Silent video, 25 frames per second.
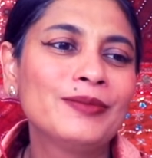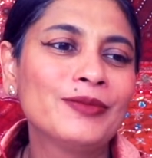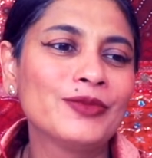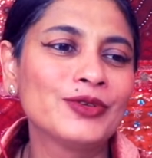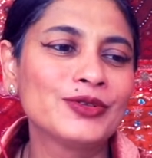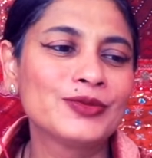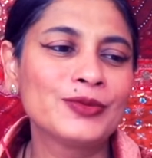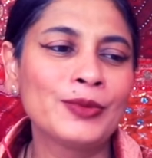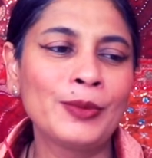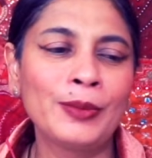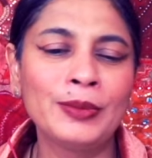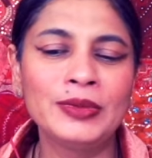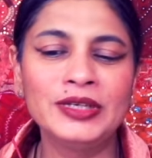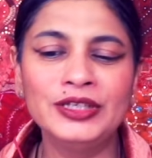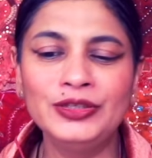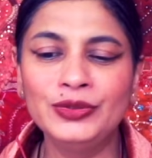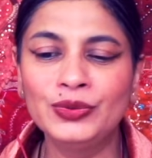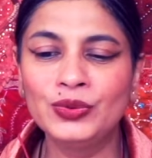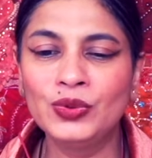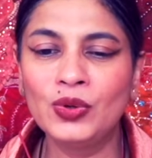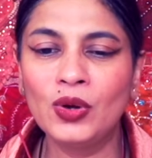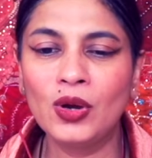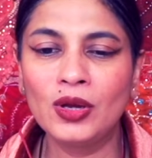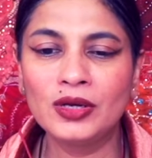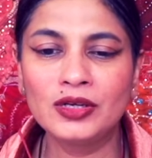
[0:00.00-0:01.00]
Most probably you
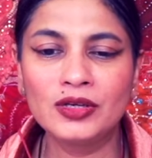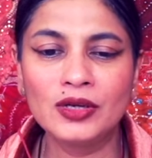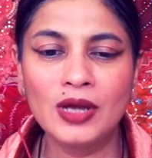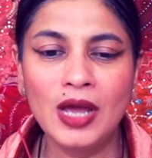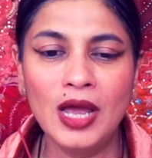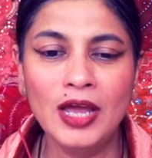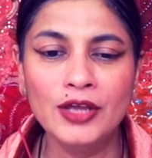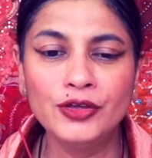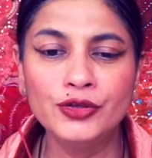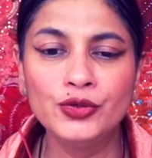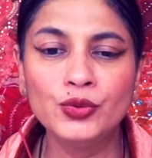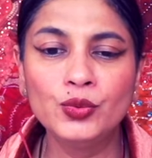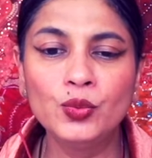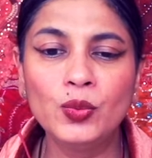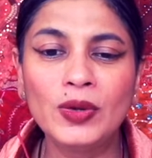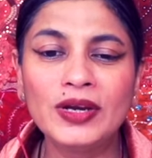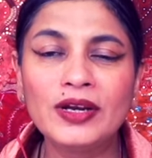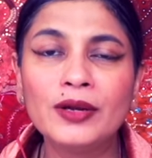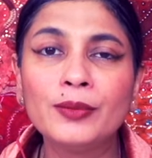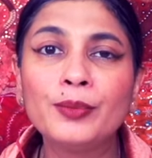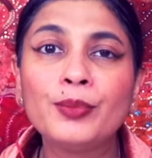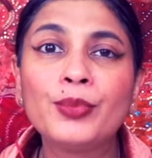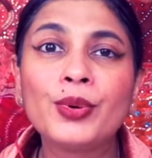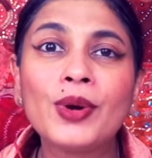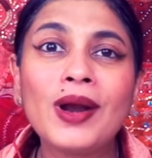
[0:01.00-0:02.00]
won
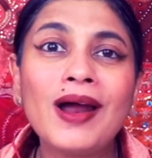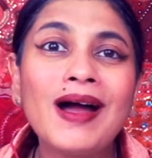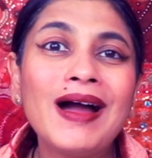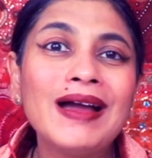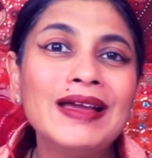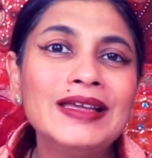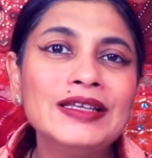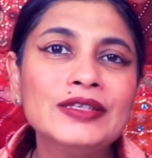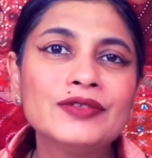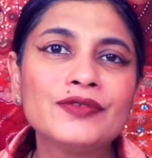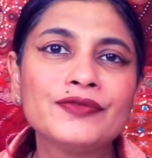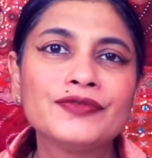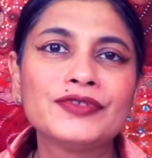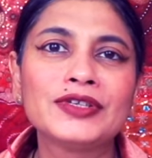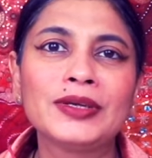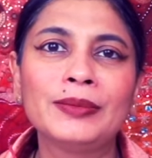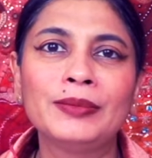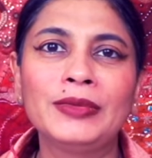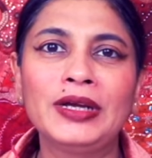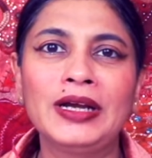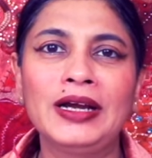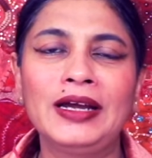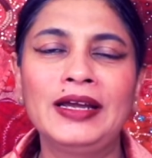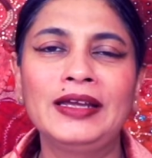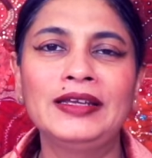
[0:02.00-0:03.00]
a prize of
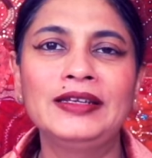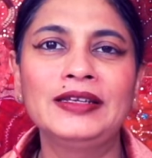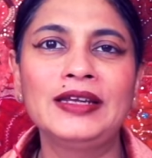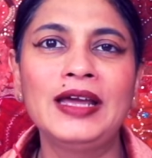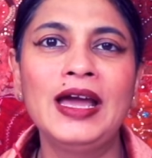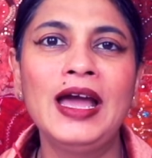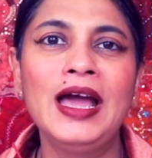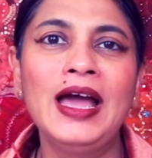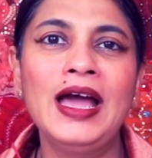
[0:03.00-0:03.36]
some kind